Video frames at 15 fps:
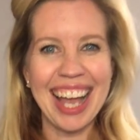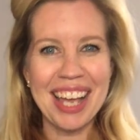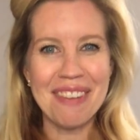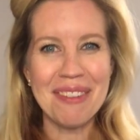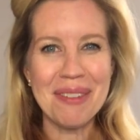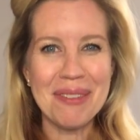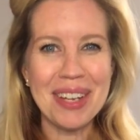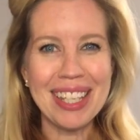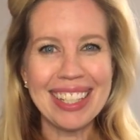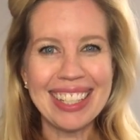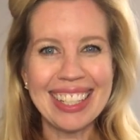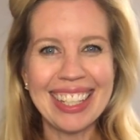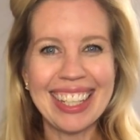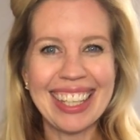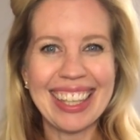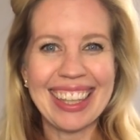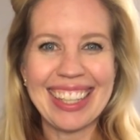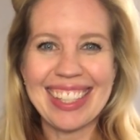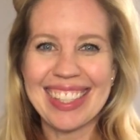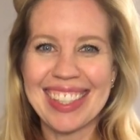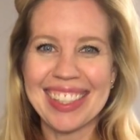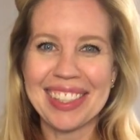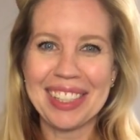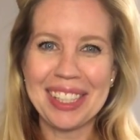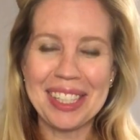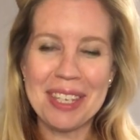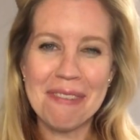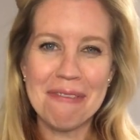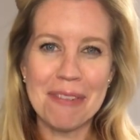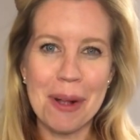Hi everyone, this is
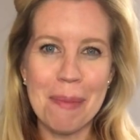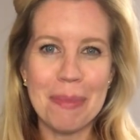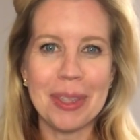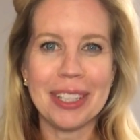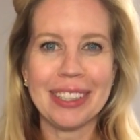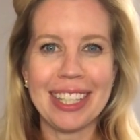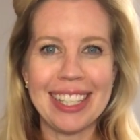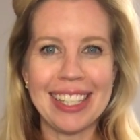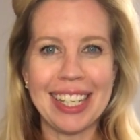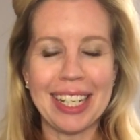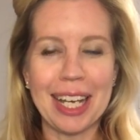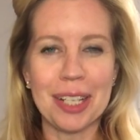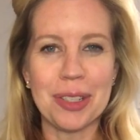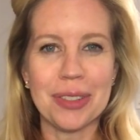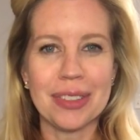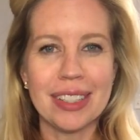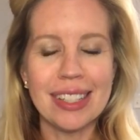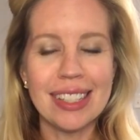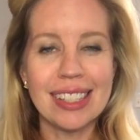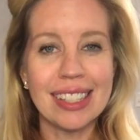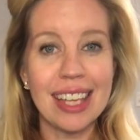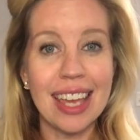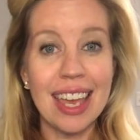Lindsay from The Lazy Naturalist,